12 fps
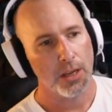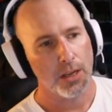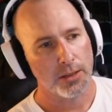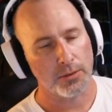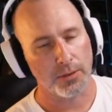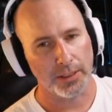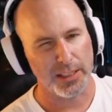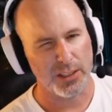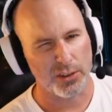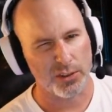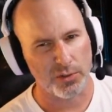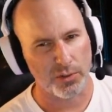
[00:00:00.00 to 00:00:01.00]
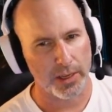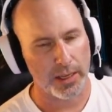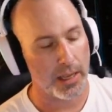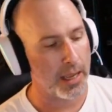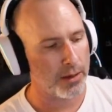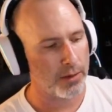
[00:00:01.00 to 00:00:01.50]
So at least you're
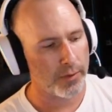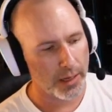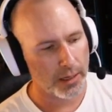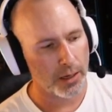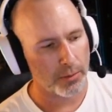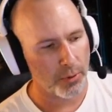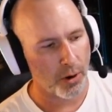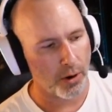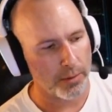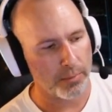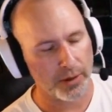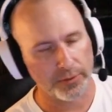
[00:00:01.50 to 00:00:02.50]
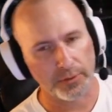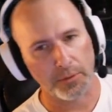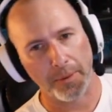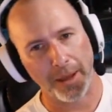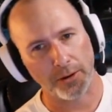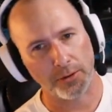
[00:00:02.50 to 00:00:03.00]
and you've got a couple already buffs from the
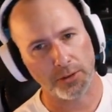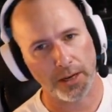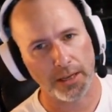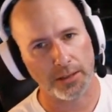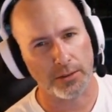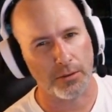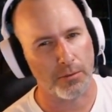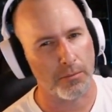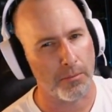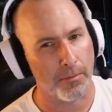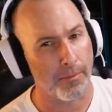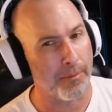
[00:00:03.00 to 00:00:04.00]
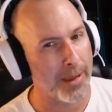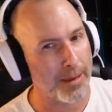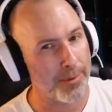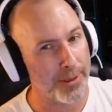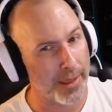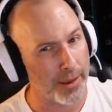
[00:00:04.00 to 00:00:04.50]
battle trait. So
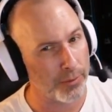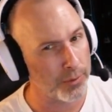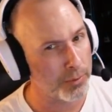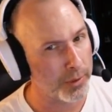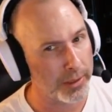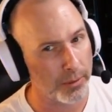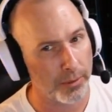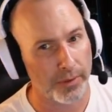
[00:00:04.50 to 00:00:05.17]
maybe that was what they were